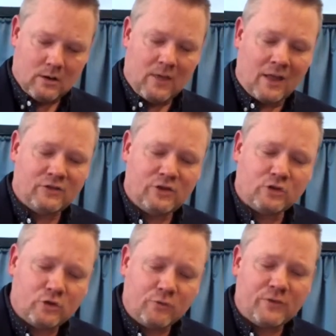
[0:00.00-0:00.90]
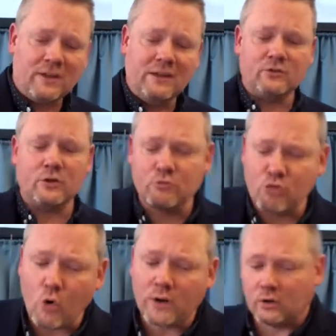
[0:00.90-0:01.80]
That's the stuff that needs to
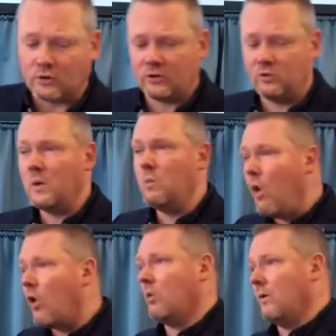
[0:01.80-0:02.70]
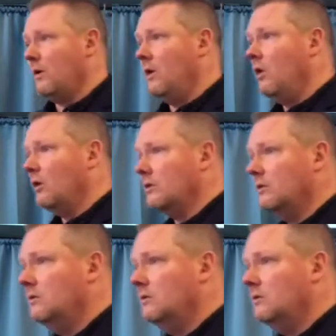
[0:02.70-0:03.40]
grow in us as we walk with the Lord.